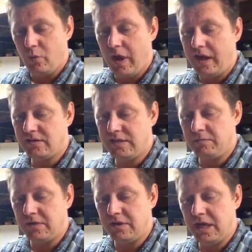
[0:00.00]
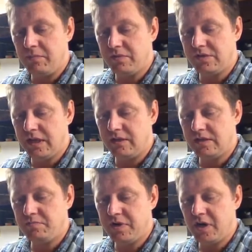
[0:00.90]
Wax dipped at 9%,
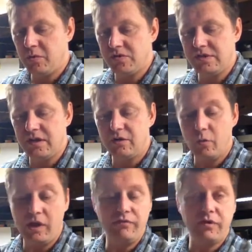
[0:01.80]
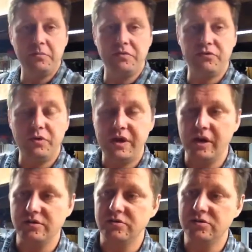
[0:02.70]
this beer will cellar well for up to 3
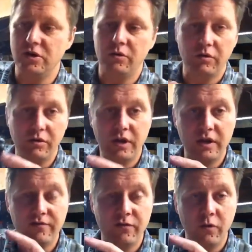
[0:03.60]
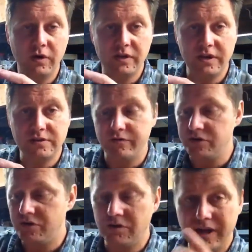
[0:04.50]
years. So looking forward to this for
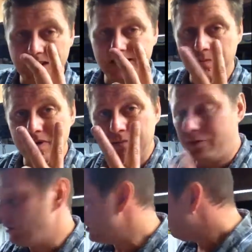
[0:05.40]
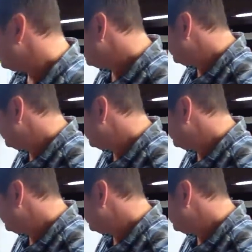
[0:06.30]
sure. Like I said, I picked up 2 of them.